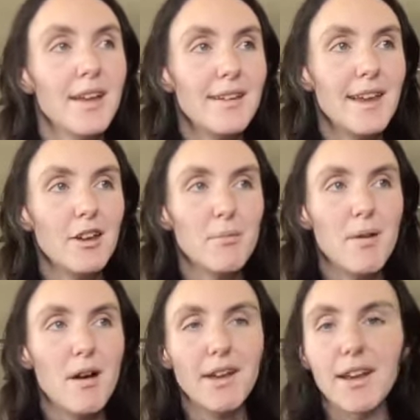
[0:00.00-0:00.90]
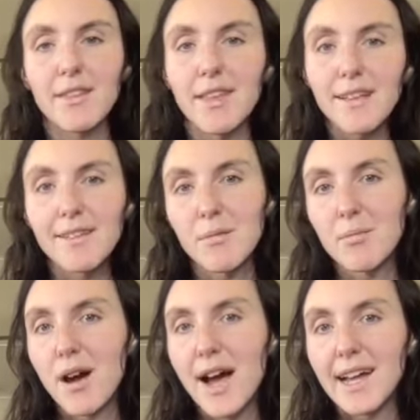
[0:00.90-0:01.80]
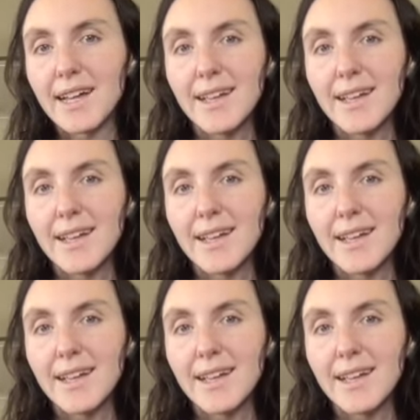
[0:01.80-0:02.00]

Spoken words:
take your milk out of the Instant Pot,